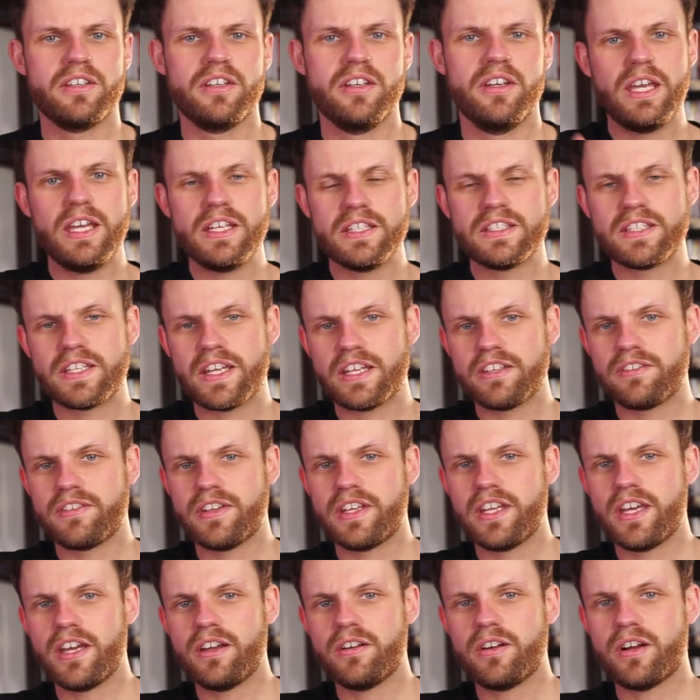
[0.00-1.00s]
In today's
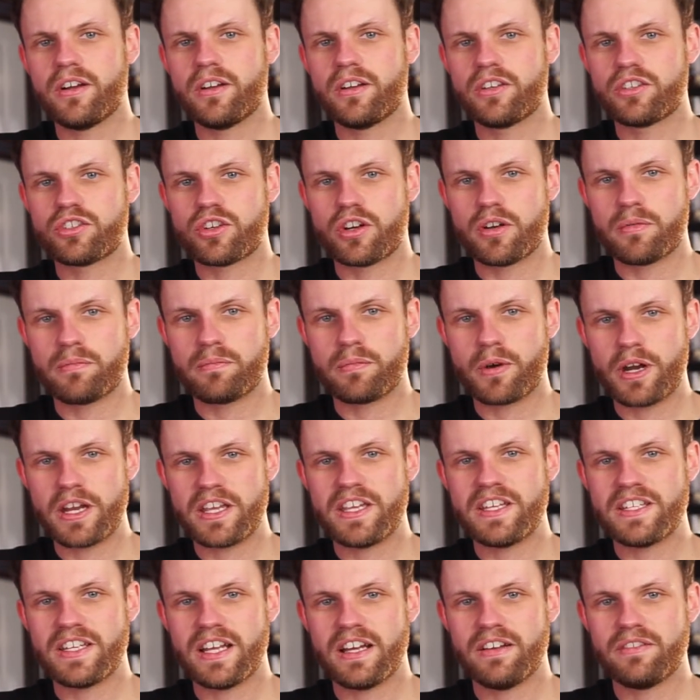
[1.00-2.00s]
video, I'm going to try and break
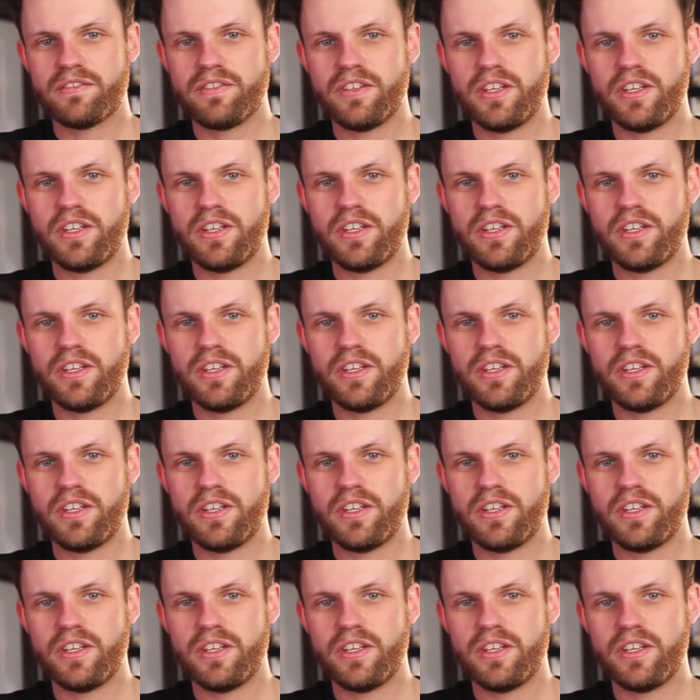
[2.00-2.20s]
it down for